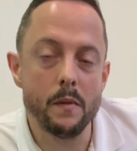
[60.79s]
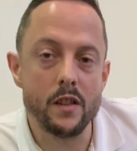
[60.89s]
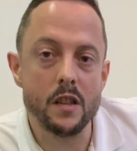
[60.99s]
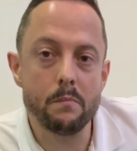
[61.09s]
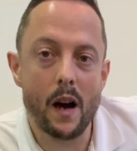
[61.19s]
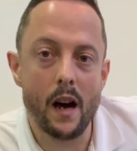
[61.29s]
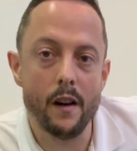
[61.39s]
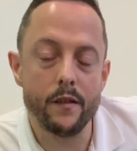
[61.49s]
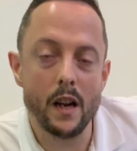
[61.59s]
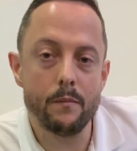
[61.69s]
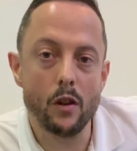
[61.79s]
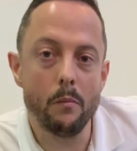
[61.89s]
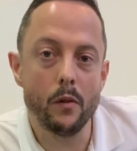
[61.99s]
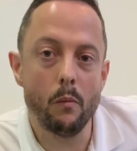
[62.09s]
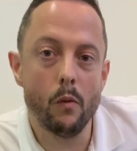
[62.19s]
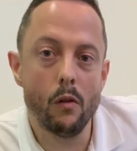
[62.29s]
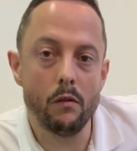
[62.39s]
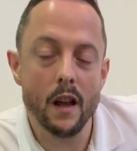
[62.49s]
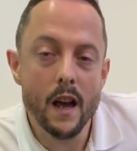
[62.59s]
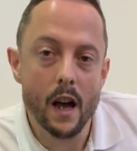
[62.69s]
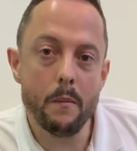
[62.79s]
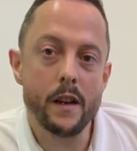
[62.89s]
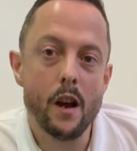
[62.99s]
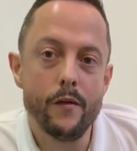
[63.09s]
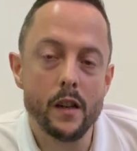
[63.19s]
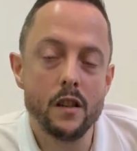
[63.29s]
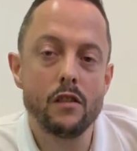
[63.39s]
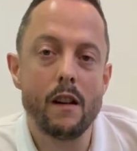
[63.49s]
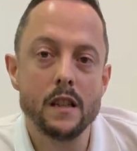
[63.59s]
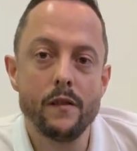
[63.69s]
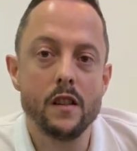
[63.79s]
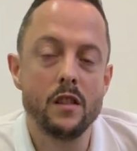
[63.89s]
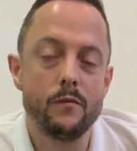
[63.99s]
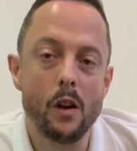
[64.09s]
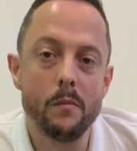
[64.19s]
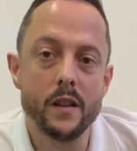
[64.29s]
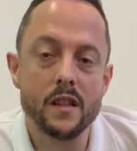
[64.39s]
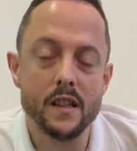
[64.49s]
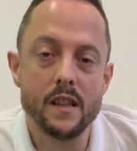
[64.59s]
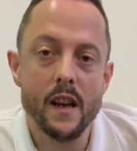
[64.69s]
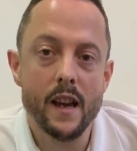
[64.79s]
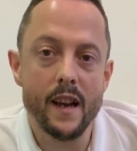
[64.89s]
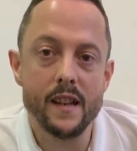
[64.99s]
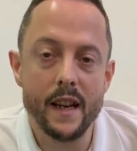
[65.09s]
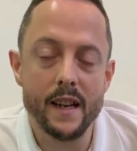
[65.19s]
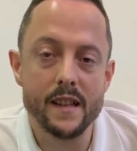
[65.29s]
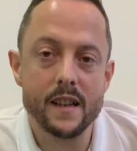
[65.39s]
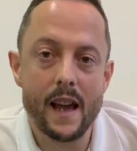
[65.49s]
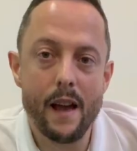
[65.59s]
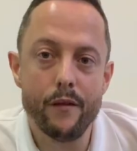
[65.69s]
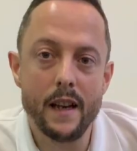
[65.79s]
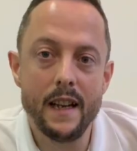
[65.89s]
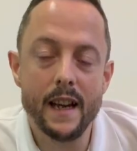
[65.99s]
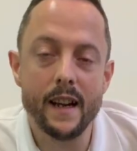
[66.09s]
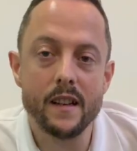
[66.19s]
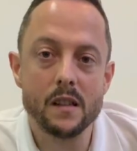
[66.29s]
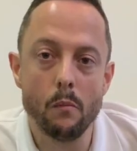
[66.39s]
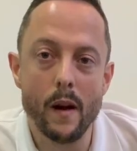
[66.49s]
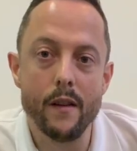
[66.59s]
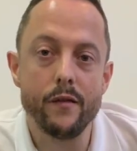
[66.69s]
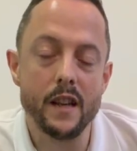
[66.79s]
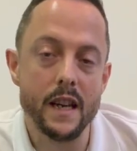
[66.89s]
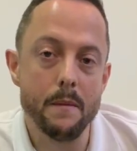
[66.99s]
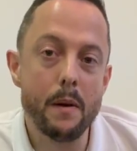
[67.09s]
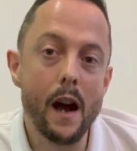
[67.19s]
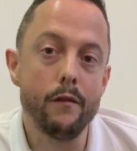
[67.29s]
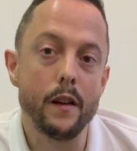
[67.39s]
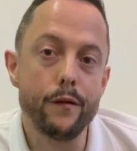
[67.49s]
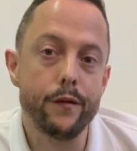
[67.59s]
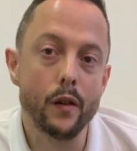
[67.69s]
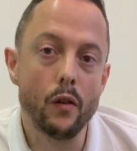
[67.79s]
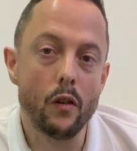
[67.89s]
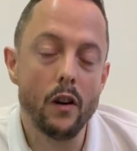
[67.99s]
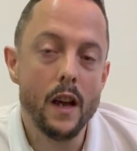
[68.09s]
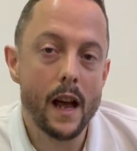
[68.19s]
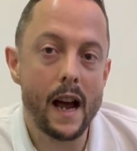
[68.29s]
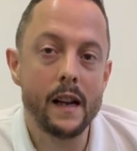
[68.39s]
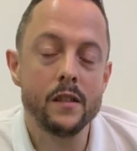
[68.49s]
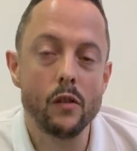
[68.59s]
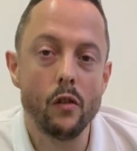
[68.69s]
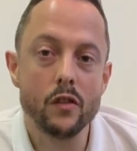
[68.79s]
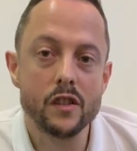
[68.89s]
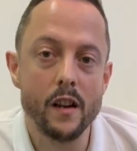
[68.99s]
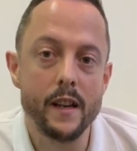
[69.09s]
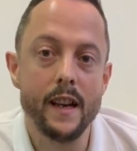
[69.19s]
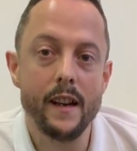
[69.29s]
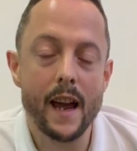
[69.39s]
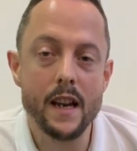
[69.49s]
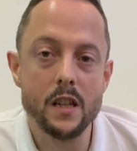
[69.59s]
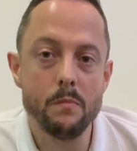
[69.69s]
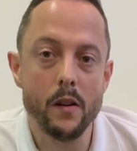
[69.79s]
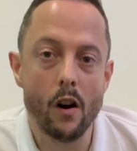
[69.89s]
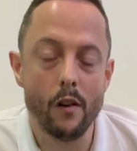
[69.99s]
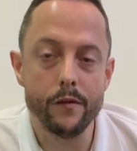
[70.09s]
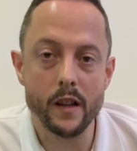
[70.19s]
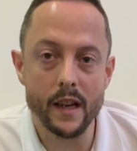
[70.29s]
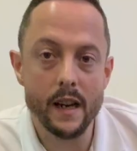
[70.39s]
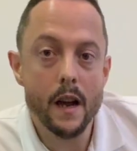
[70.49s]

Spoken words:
which is part of the abdominal wall. And we know that the transverse abdominis is heavily linked with the pelvic floor and also the engagement of the